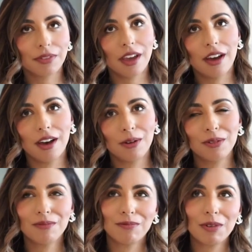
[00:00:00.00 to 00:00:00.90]

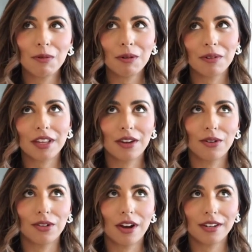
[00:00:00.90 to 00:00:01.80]
Well, we weren't really under
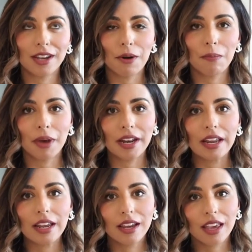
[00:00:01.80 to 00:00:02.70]
lockdown, but
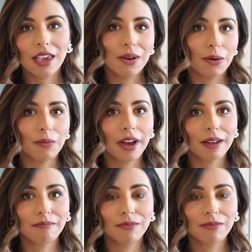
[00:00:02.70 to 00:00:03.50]
you know,